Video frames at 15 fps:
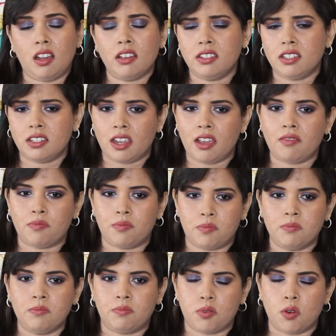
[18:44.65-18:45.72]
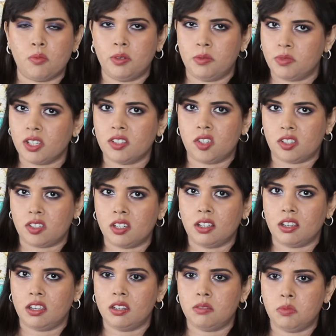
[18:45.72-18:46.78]
I didn't have problems adjusting,
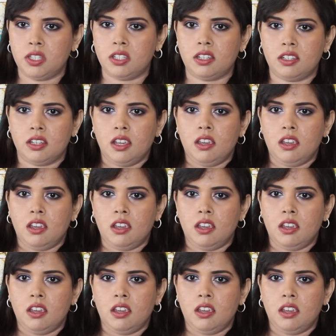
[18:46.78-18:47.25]
I admit. And